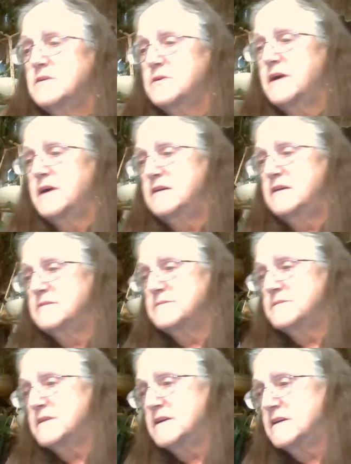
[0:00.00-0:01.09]
Okay?
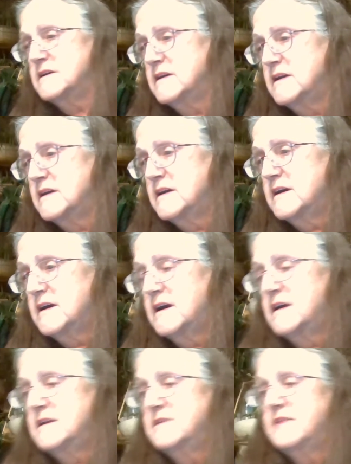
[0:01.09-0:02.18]

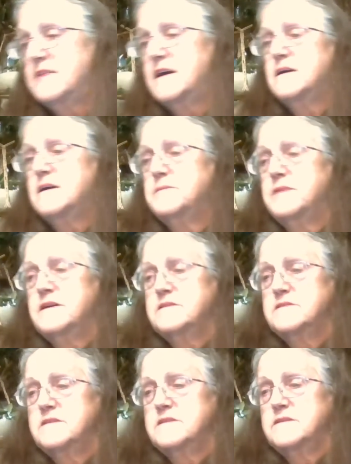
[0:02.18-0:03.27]
I'll leave that. God
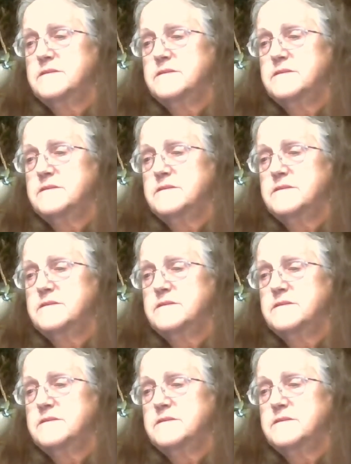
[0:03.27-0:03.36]
bless.